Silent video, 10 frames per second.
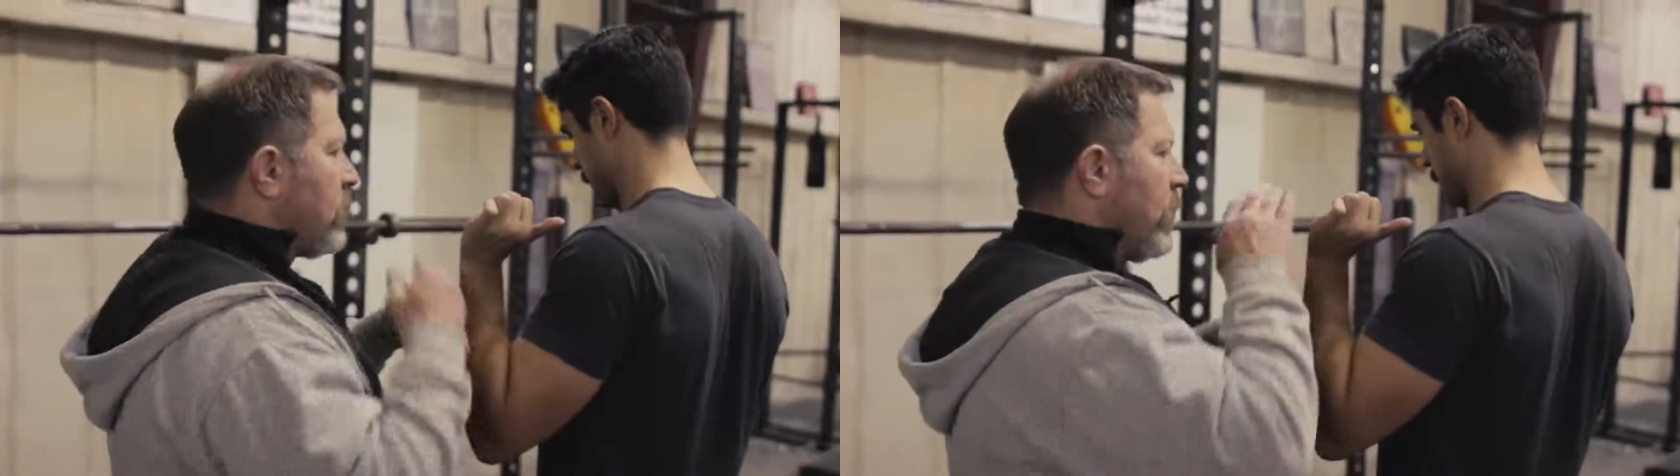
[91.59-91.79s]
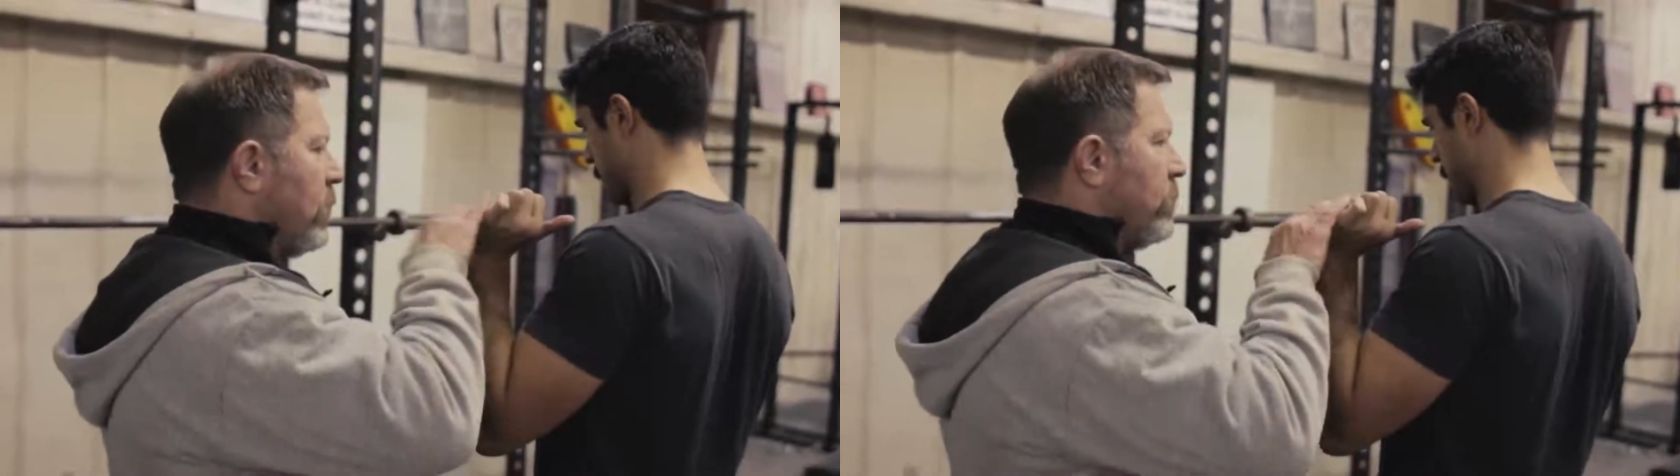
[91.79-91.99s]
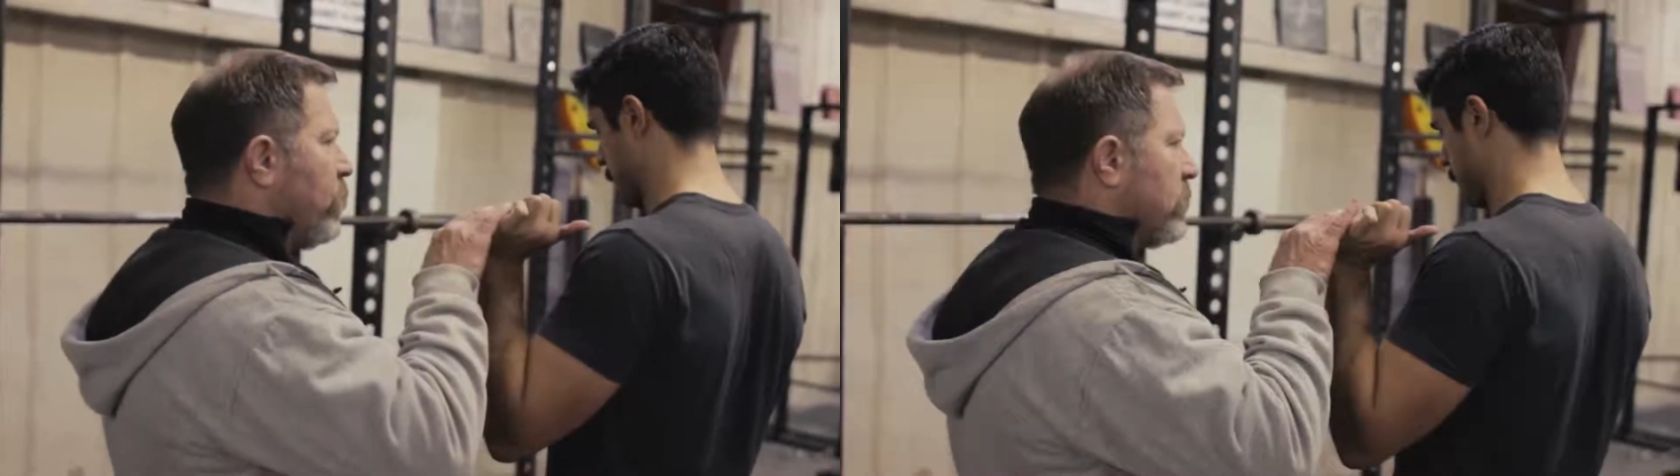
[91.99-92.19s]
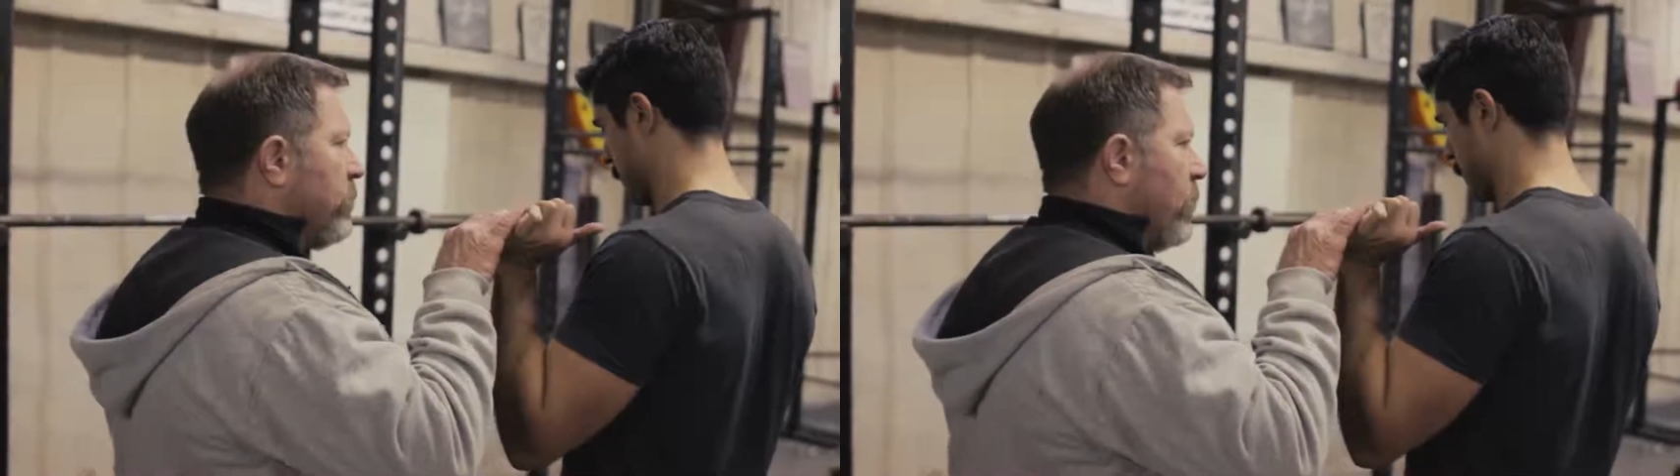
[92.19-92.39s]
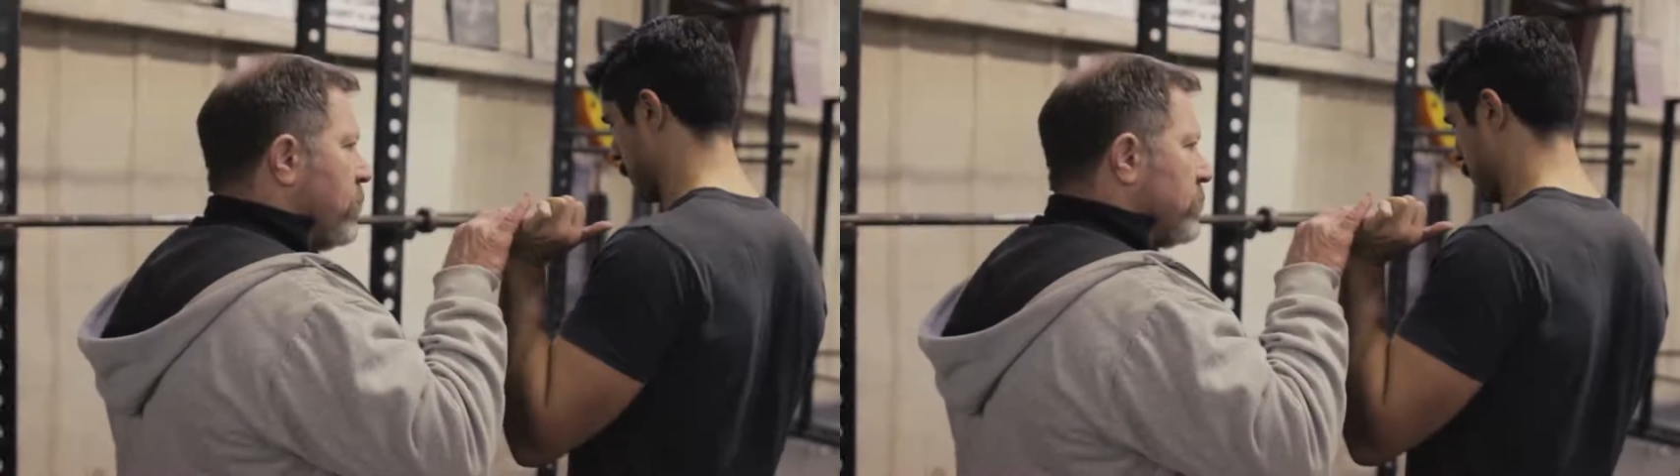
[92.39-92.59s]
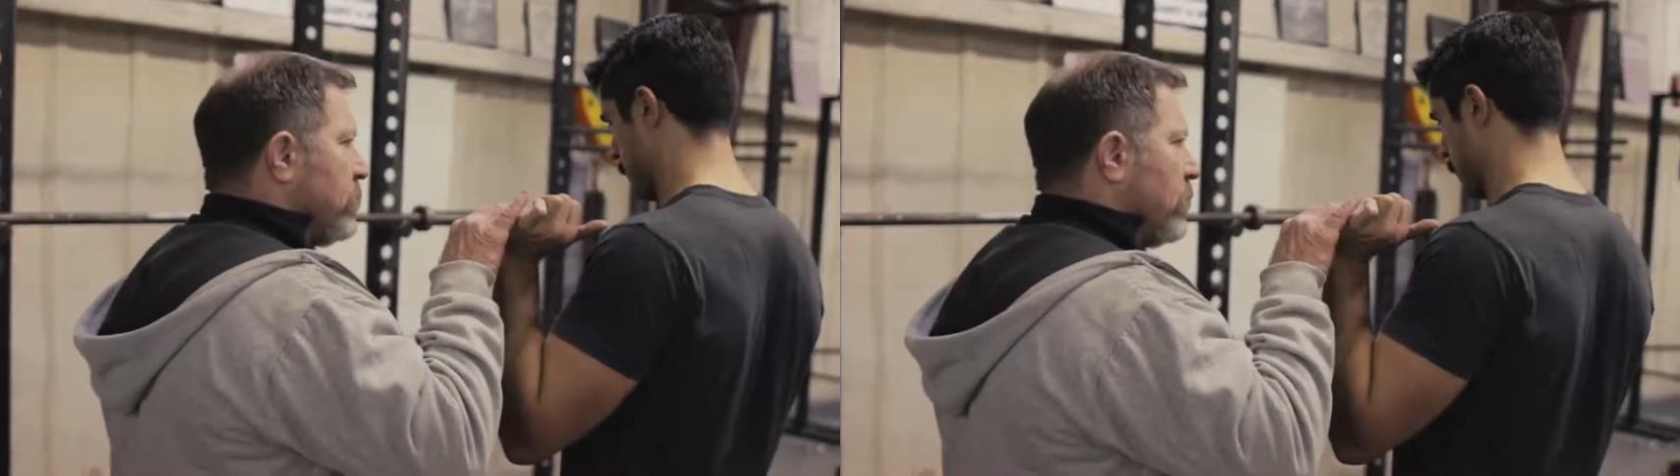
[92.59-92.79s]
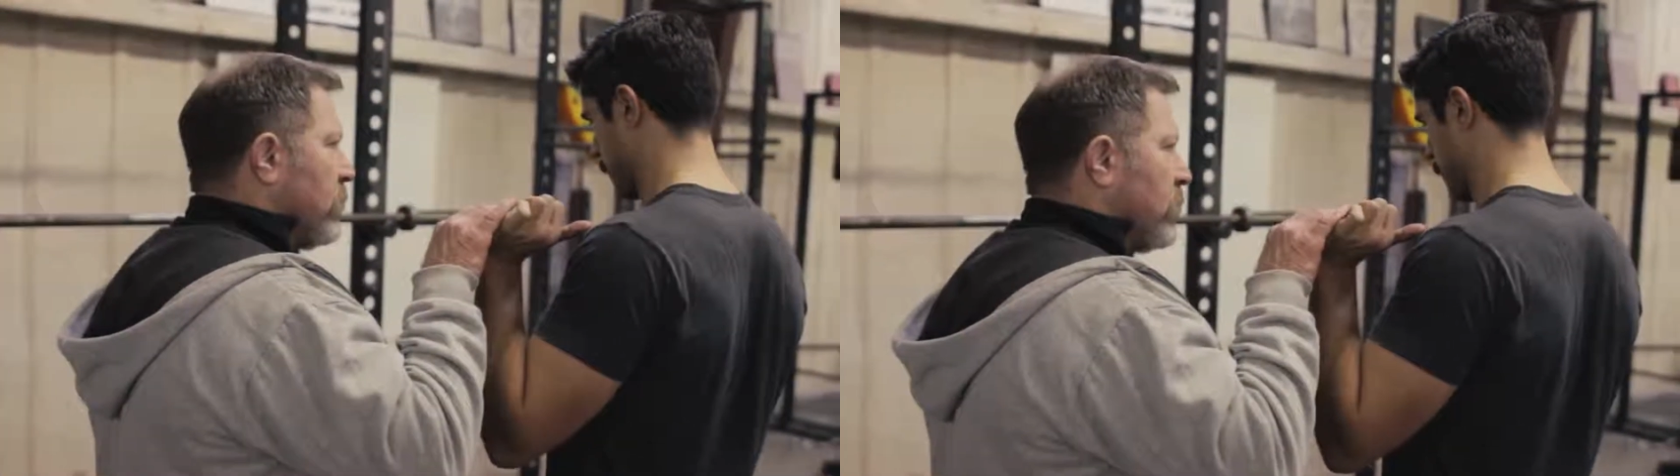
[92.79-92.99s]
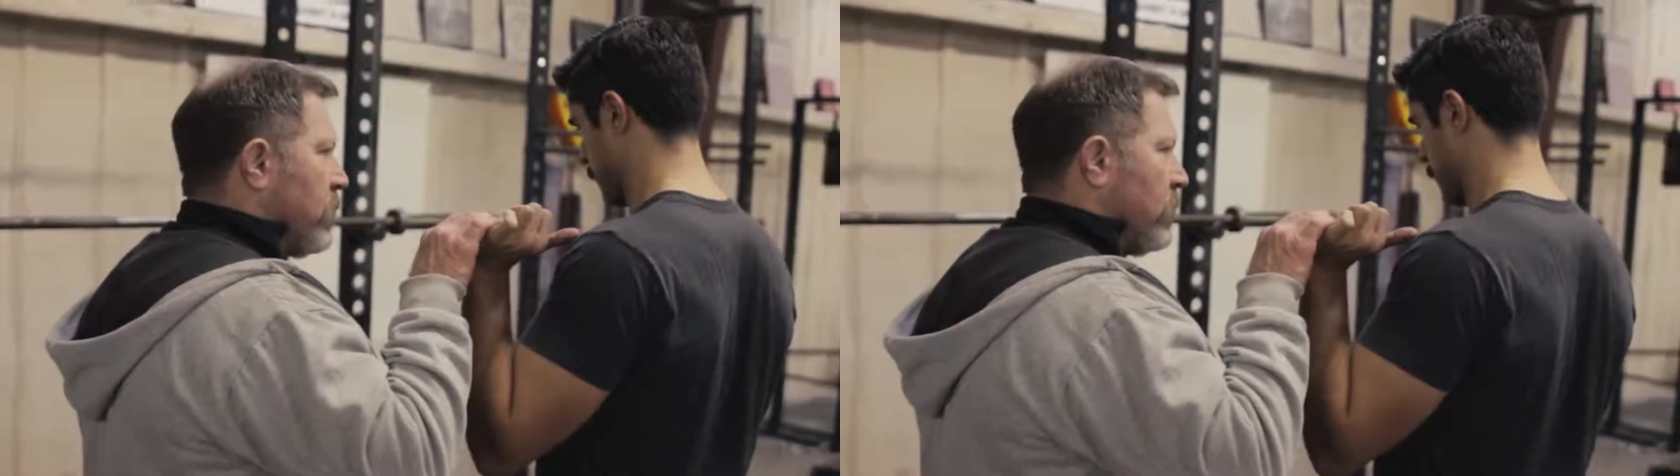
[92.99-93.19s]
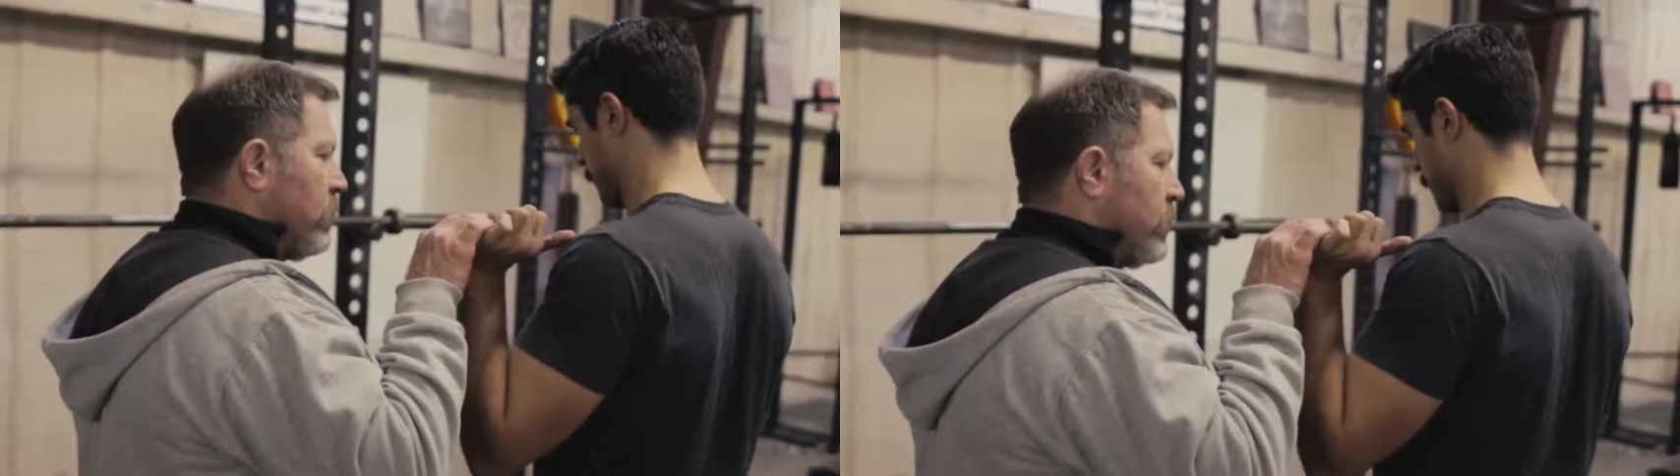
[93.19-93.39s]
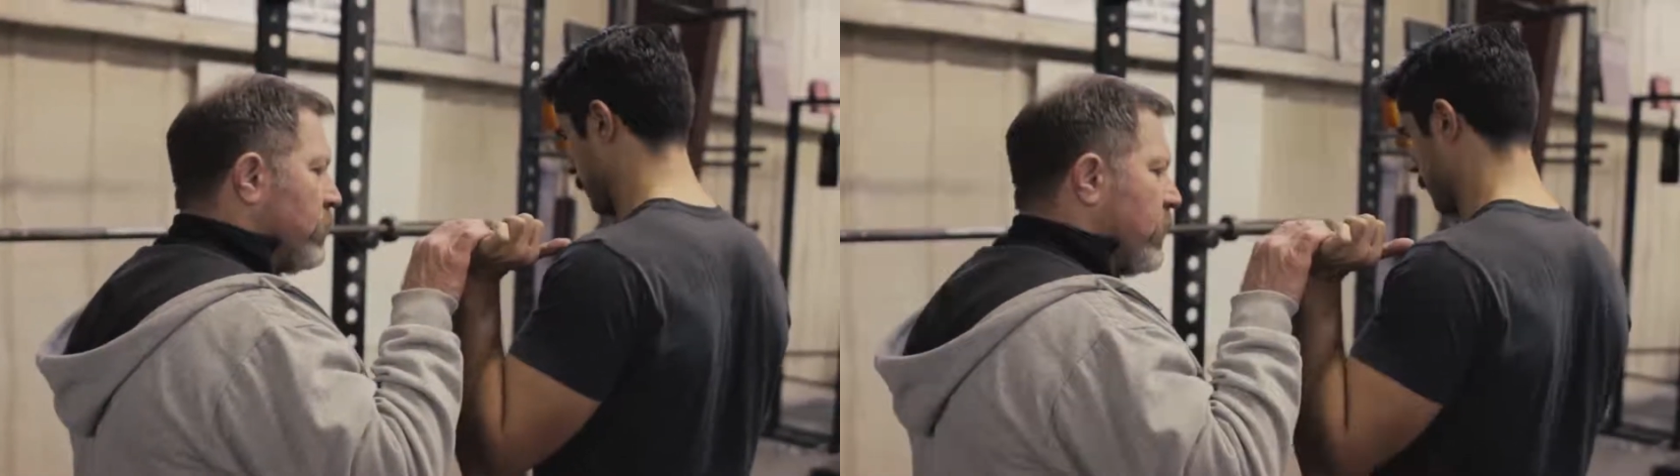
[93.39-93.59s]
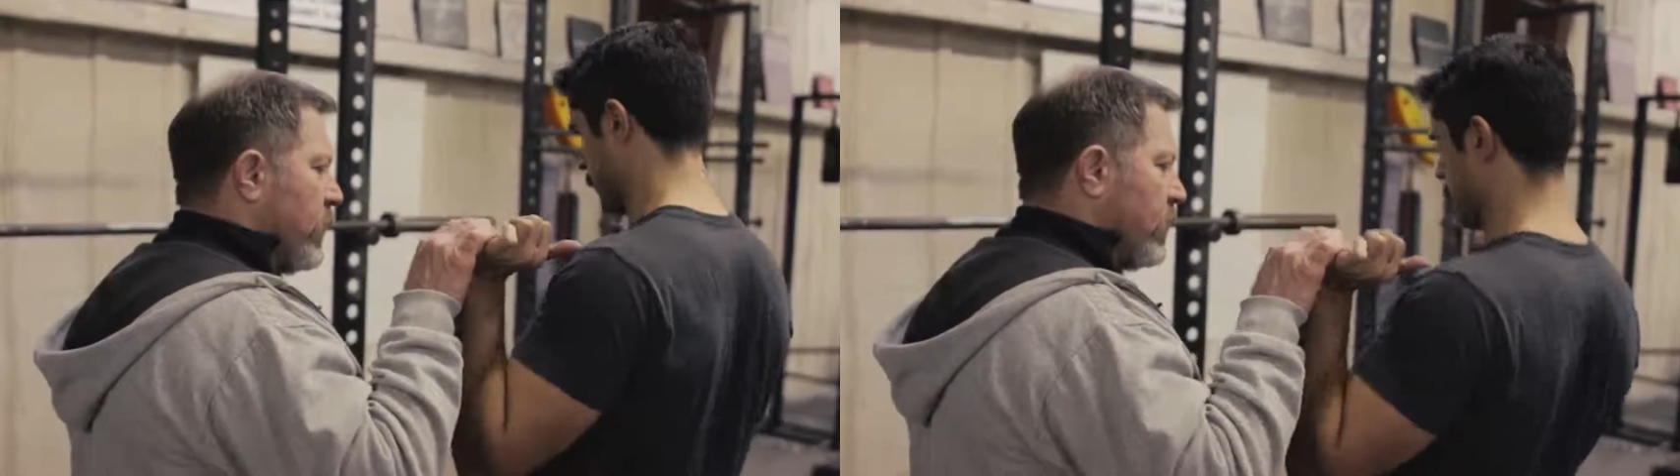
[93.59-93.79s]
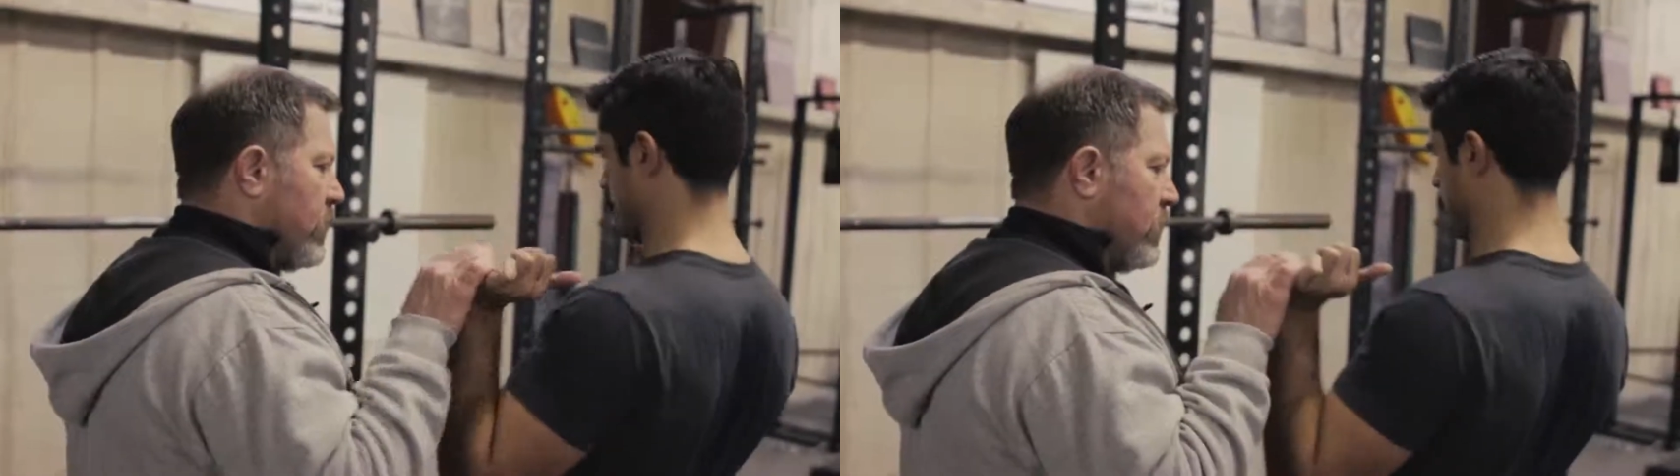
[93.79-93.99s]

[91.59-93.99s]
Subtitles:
Now look what the bar is going to do in your hand.